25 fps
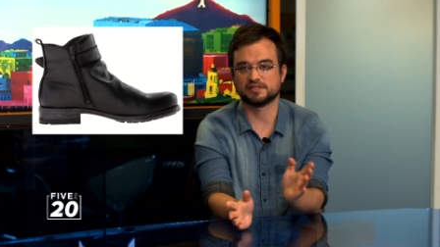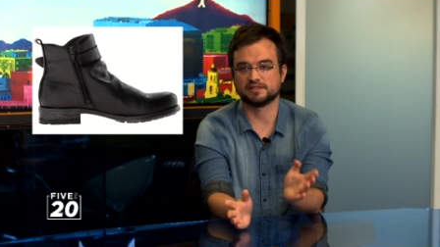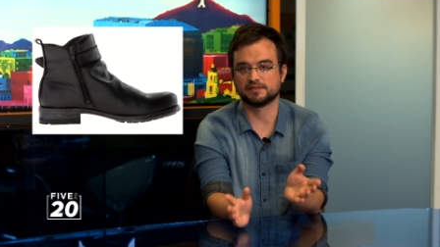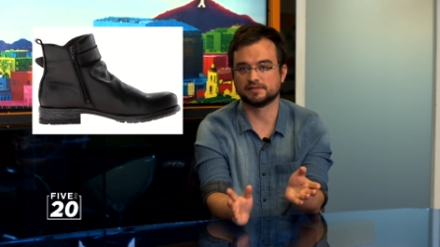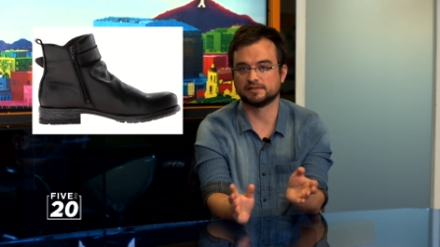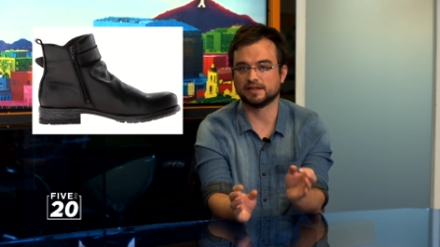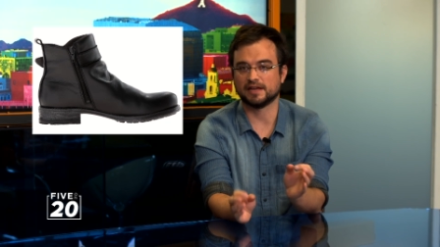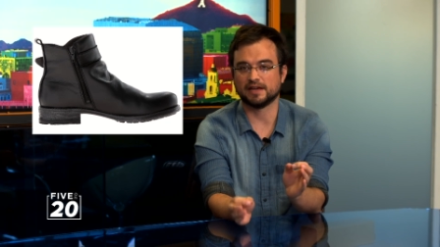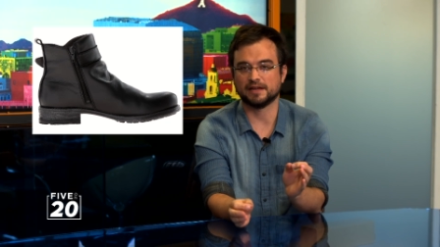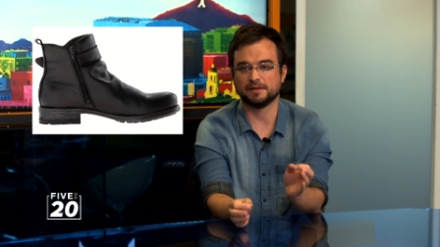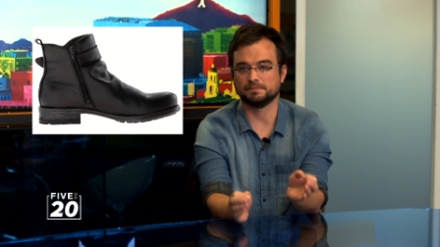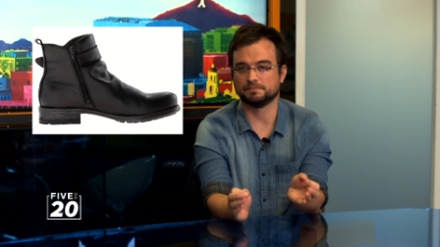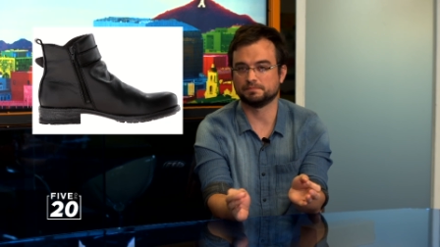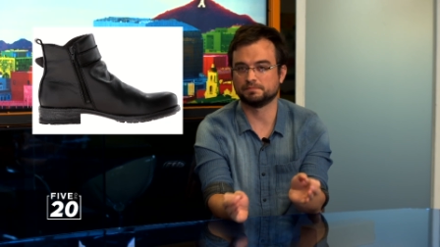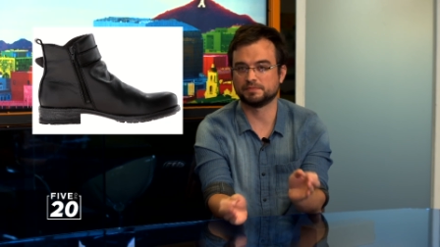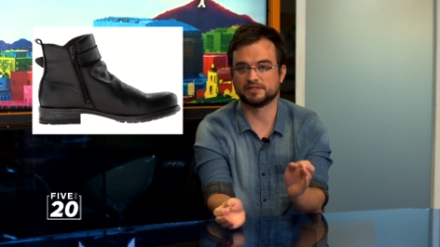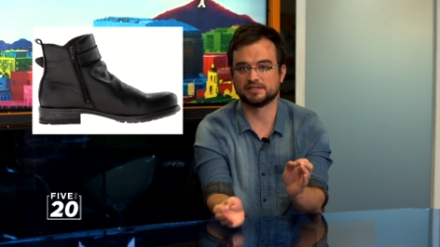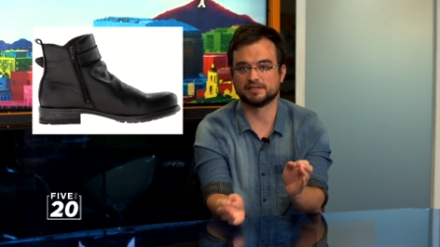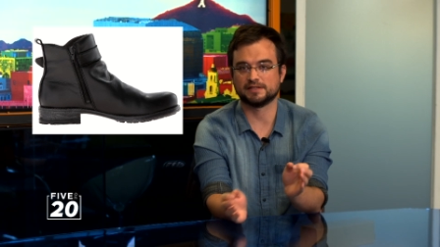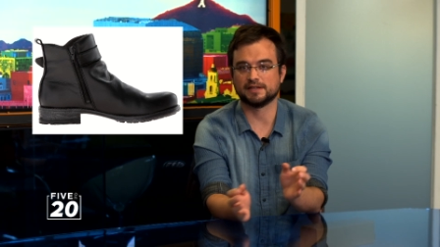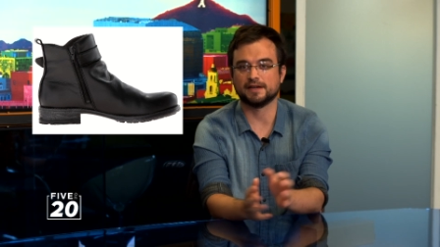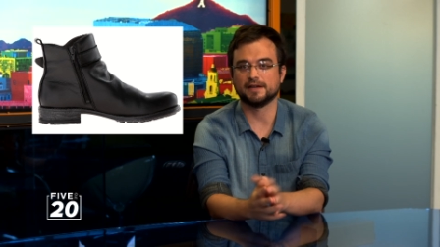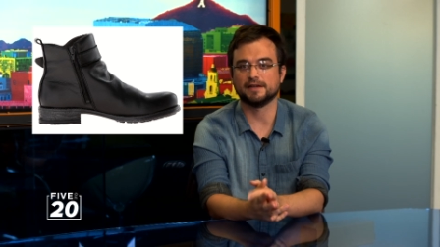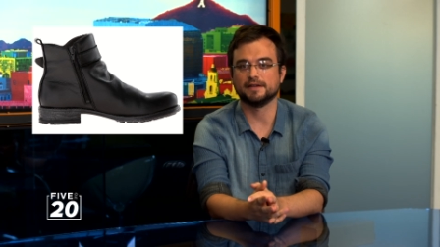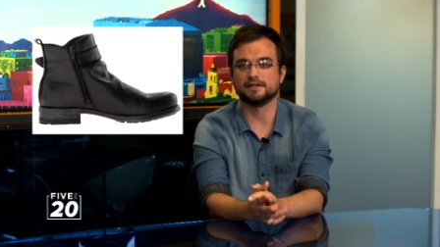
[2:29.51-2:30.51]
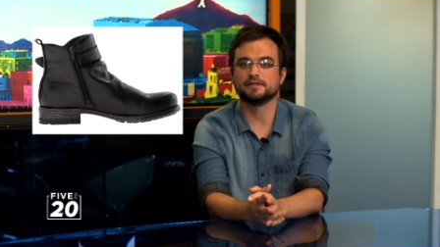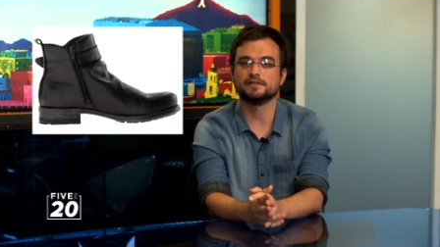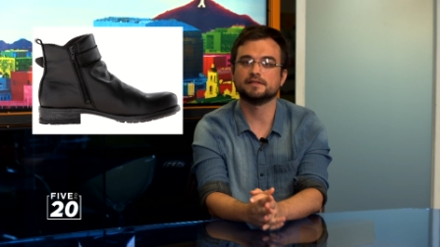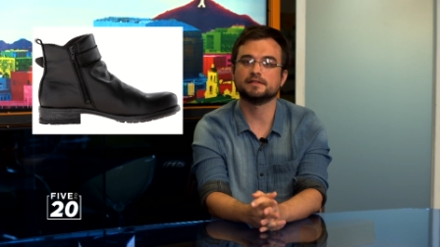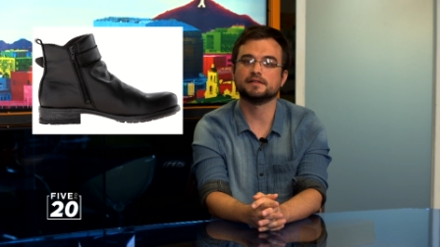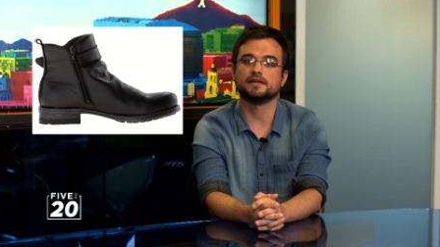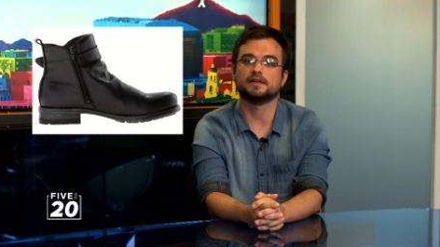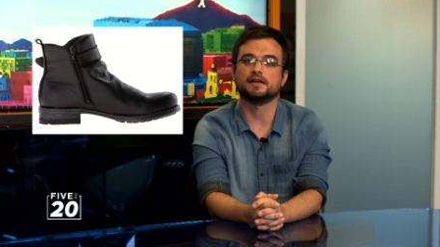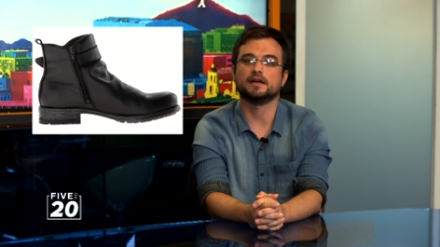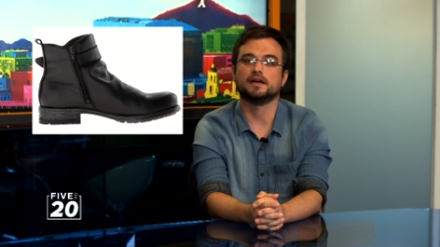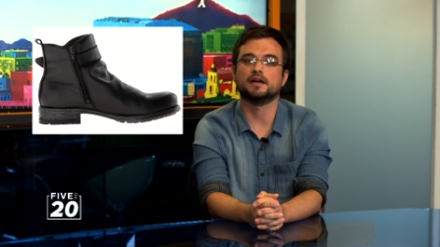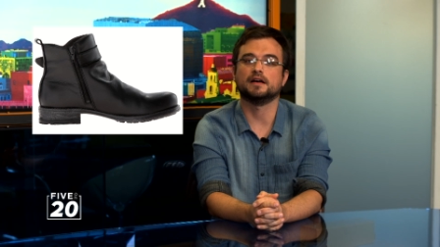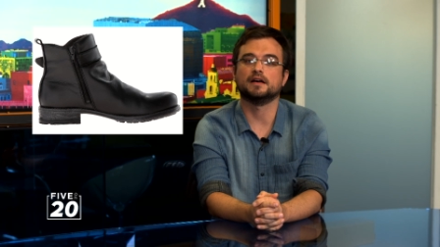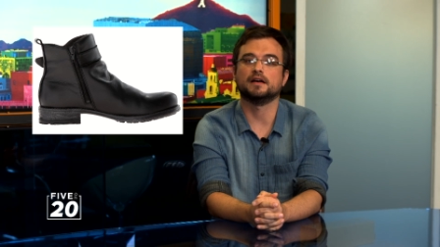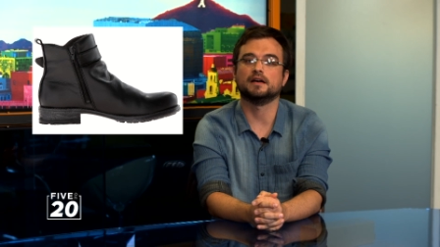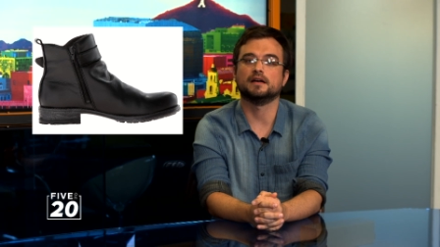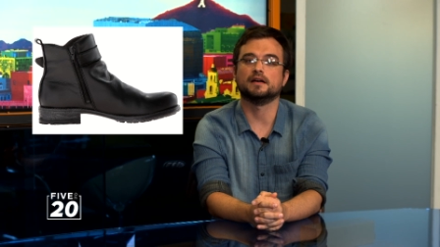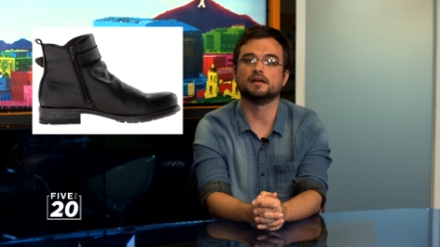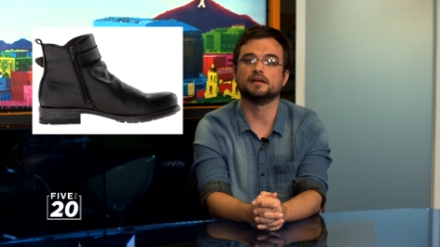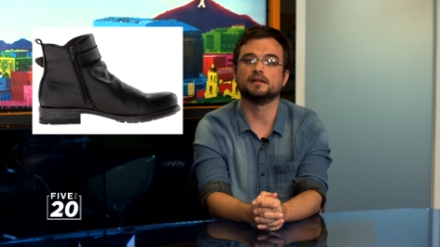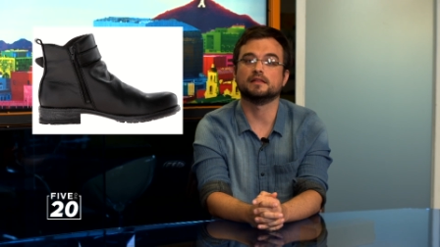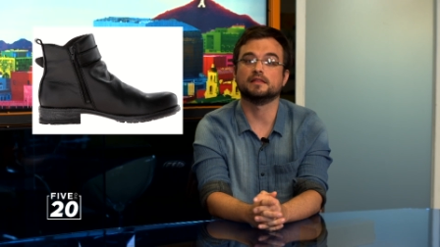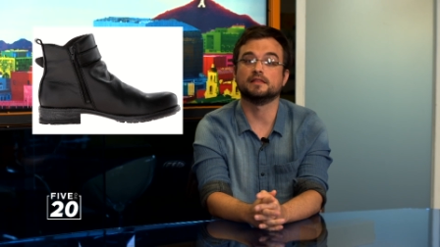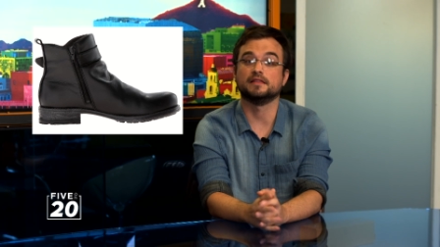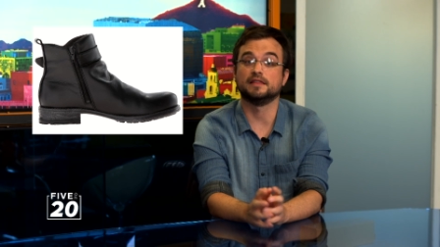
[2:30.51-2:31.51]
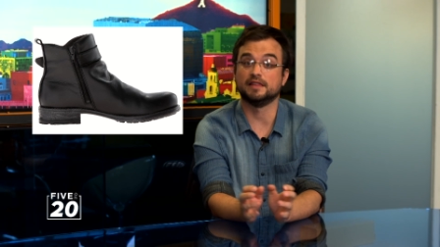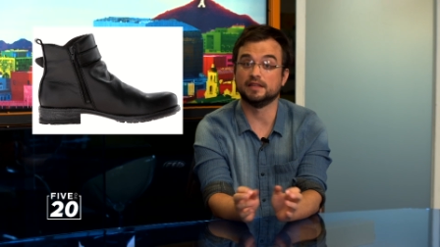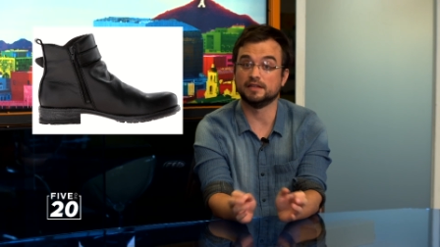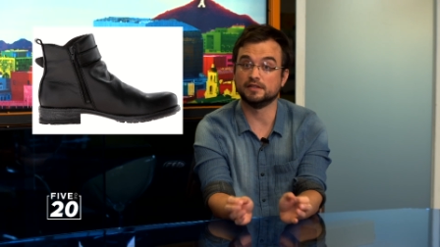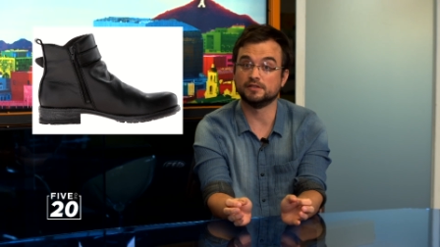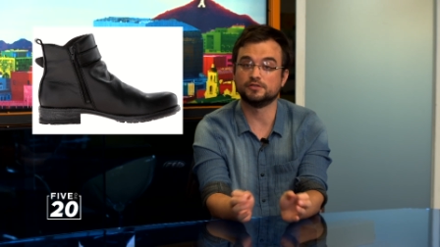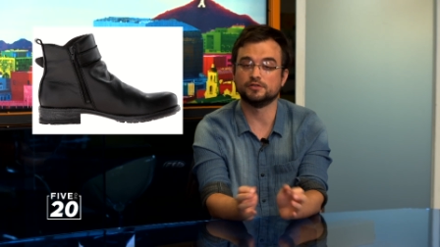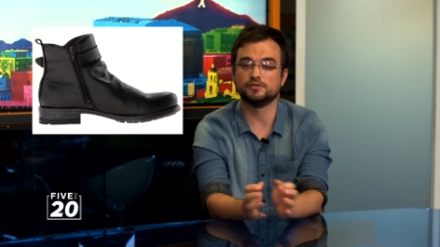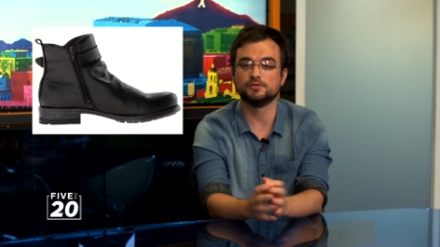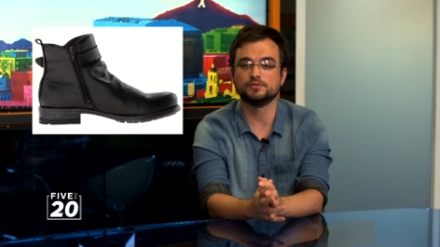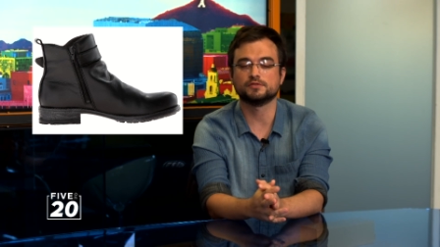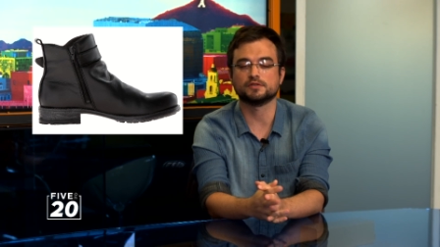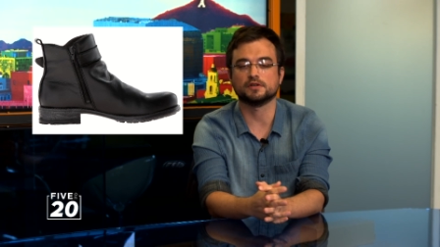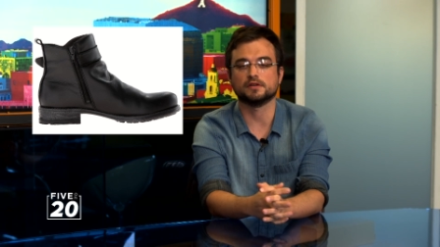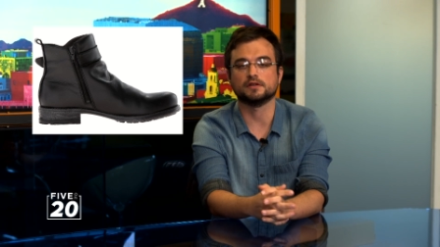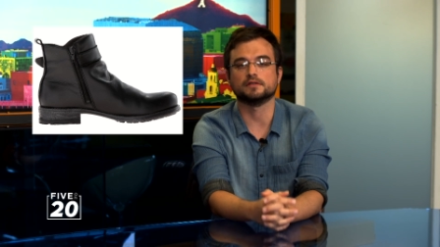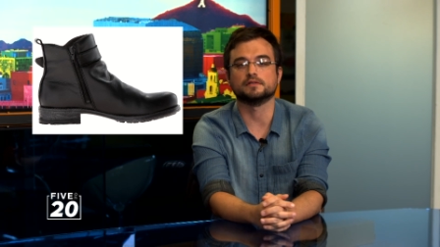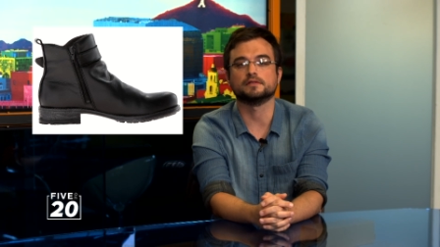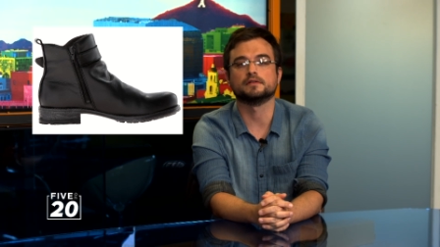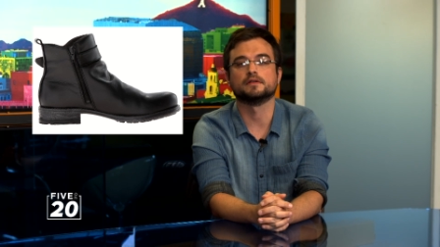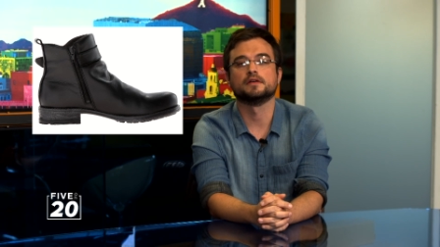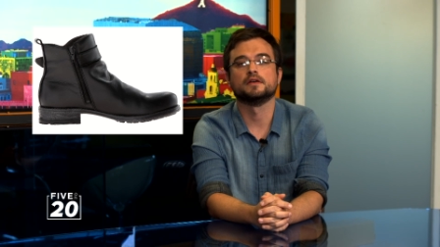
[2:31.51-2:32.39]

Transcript: type style uh, the Tucson.